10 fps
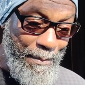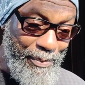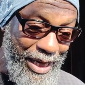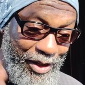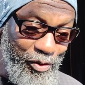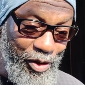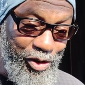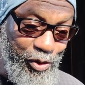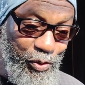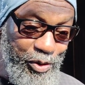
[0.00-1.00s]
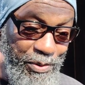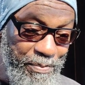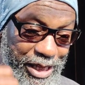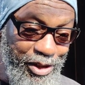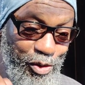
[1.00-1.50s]
banging on you to
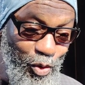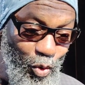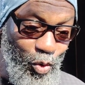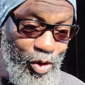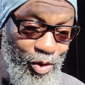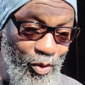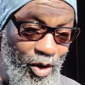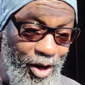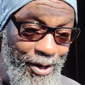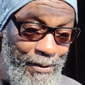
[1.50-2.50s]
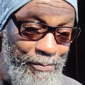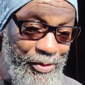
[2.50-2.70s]
make you who you are.